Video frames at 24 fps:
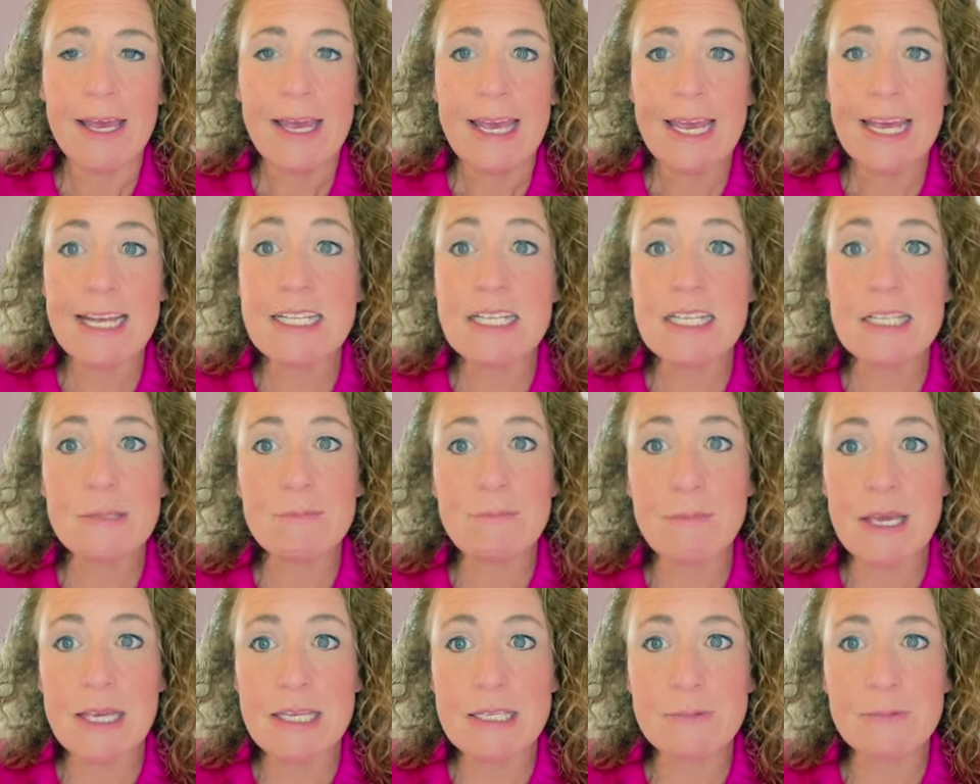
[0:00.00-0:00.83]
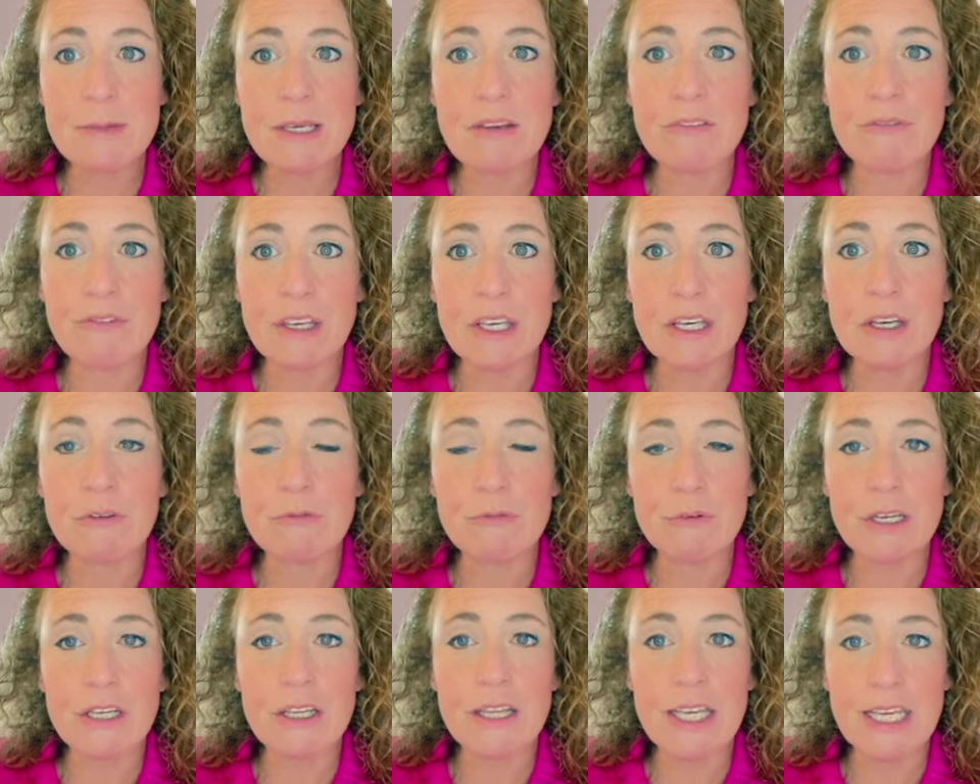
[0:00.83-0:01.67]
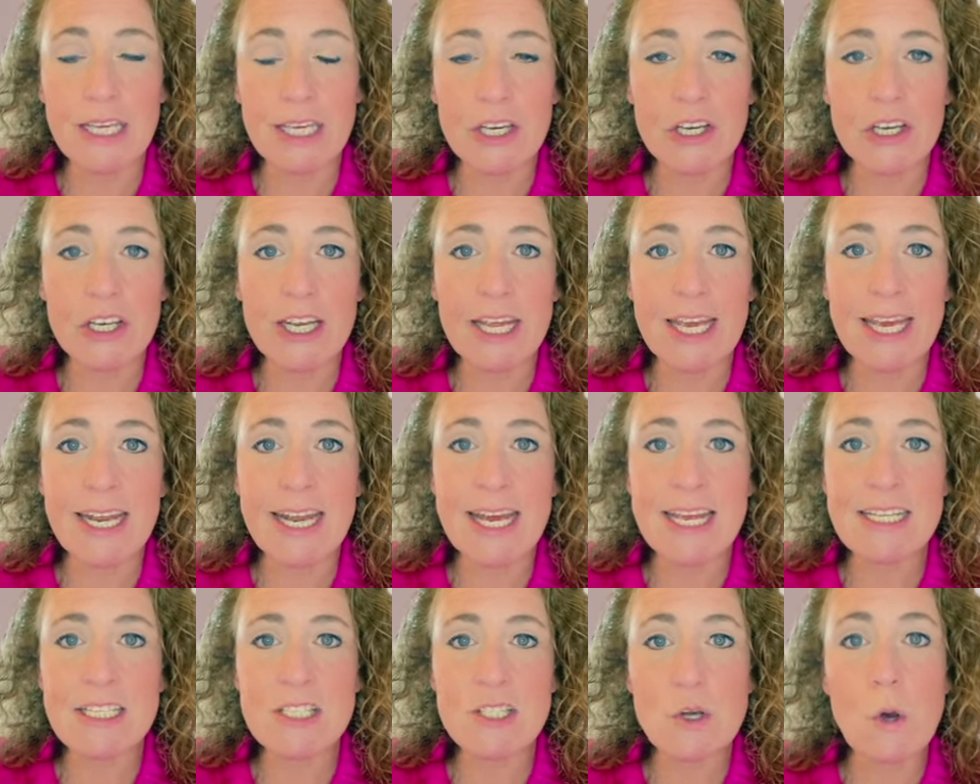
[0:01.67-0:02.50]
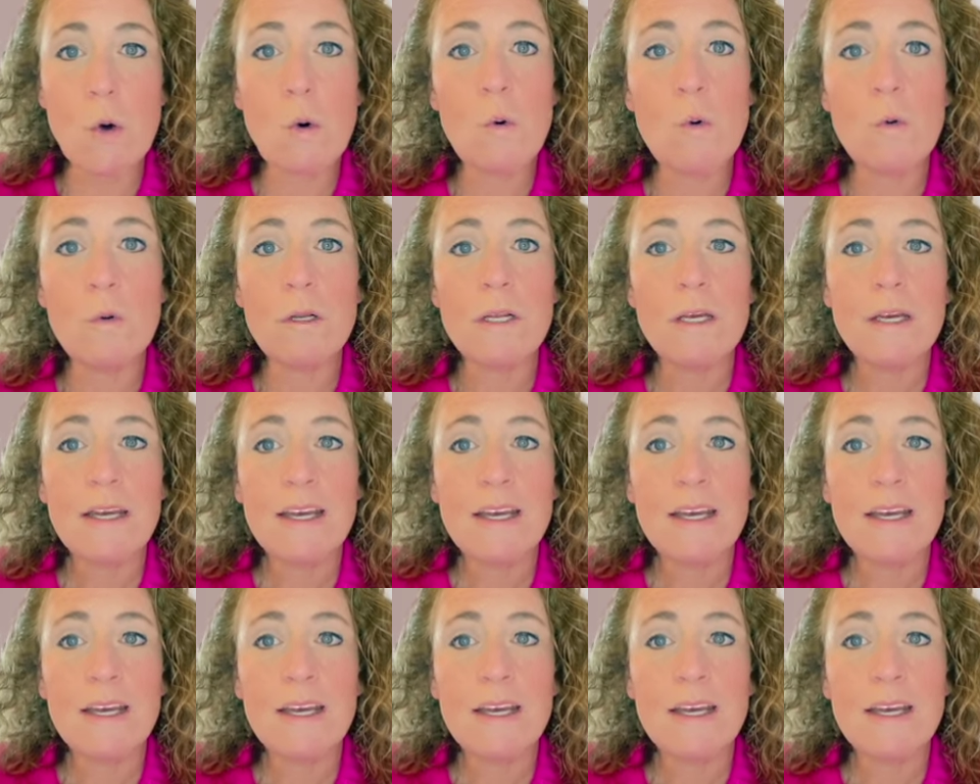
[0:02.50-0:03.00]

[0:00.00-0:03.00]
It just makes me feel really good. And I don't